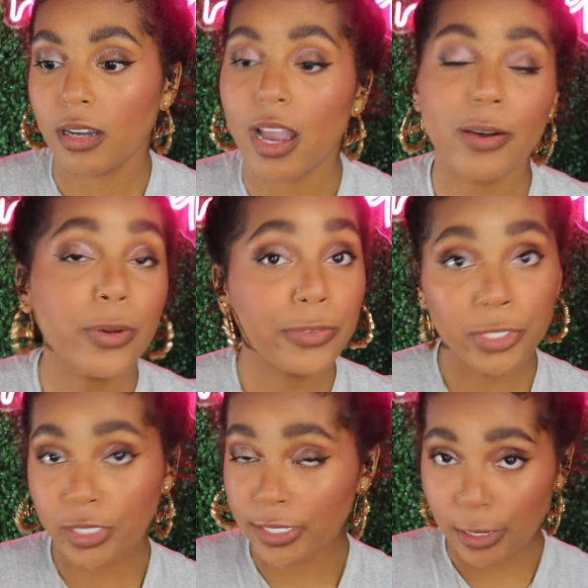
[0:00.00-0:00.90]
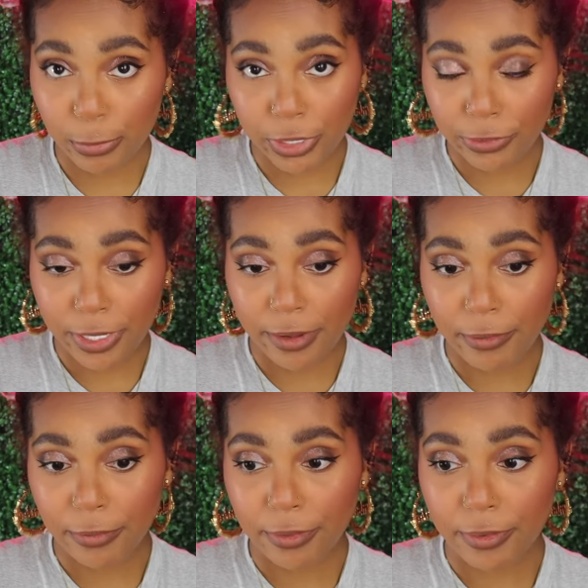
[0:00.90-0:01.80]
I don't know if it's just because I'm pretty right
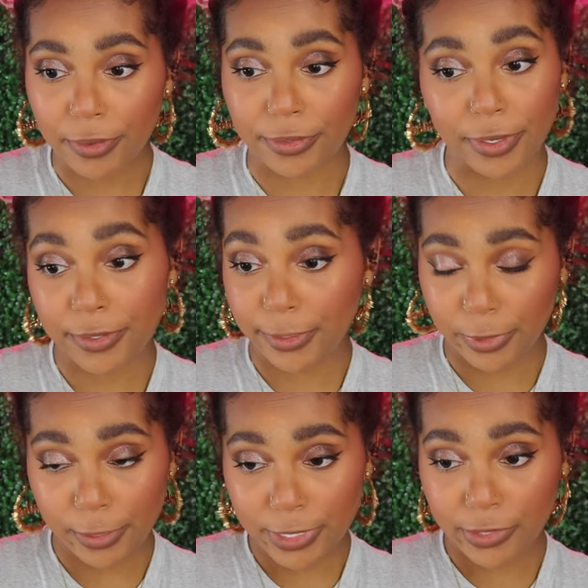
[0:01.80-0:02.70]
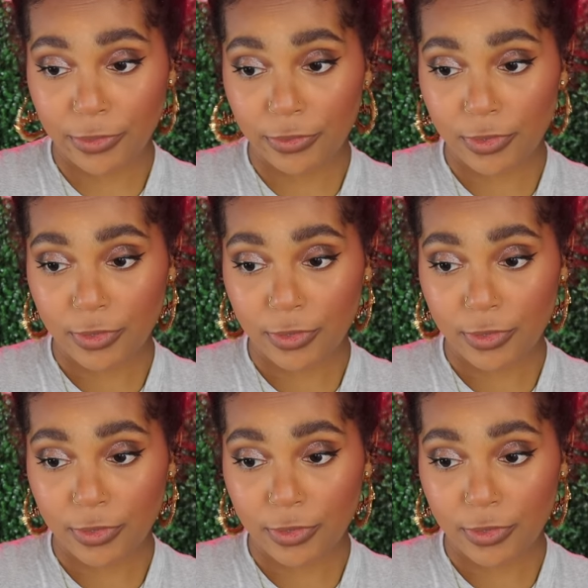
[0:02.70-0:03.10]
now, because I can't stop looking at myself.